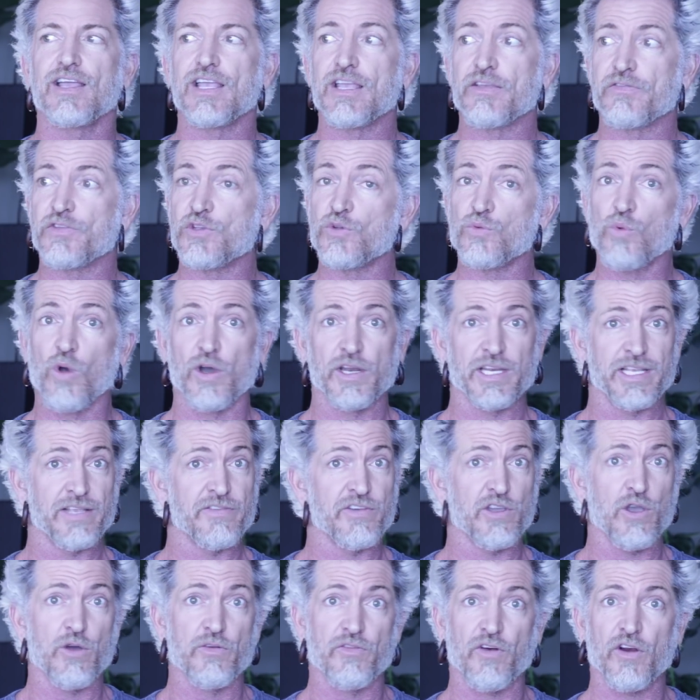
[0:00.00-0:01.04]
If you want to
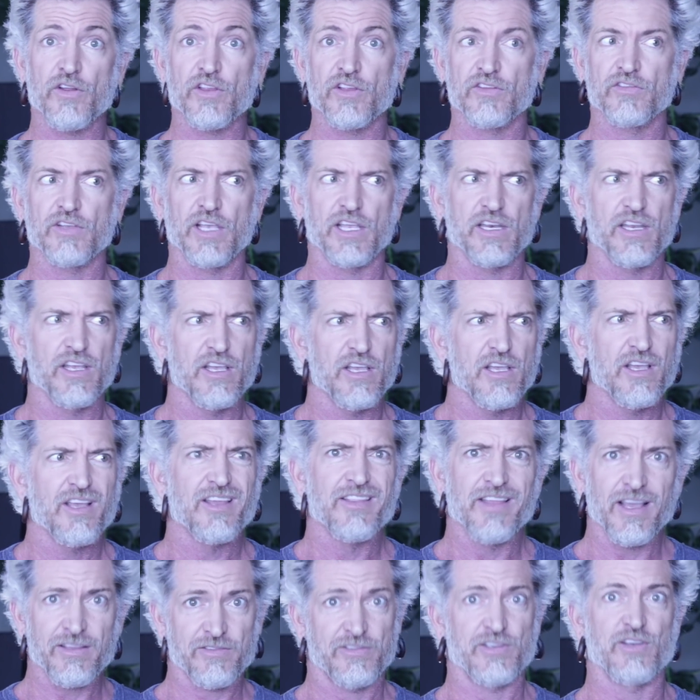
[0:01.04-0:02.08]
even go farther, saying,
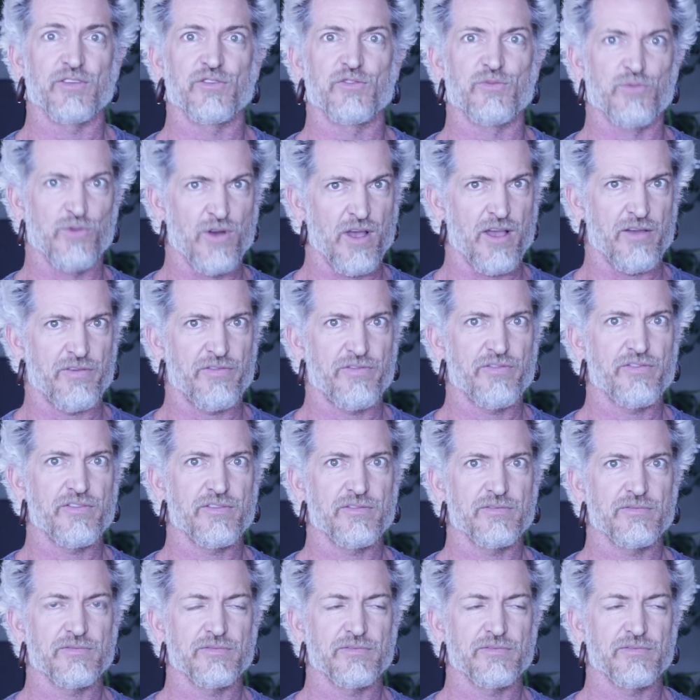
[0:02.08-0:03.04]
that sounds rough.